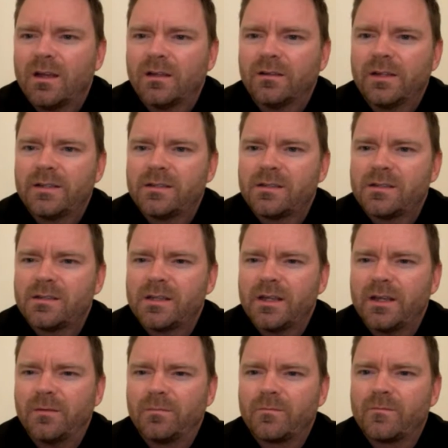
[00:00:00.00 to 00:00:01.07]
Let's
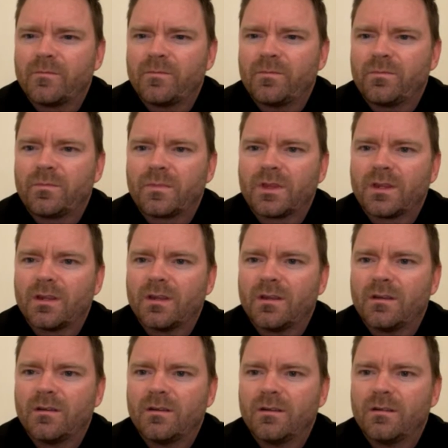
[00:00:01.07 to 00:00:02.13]
see.
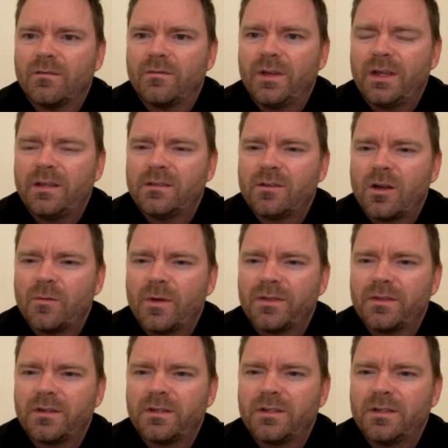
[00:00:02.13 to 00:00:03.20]
Vicky's talking about
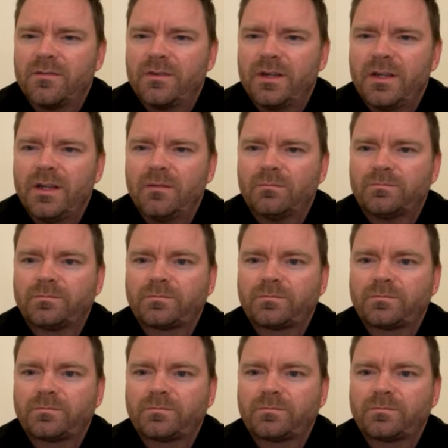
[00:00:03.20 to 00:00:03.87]
the nativity.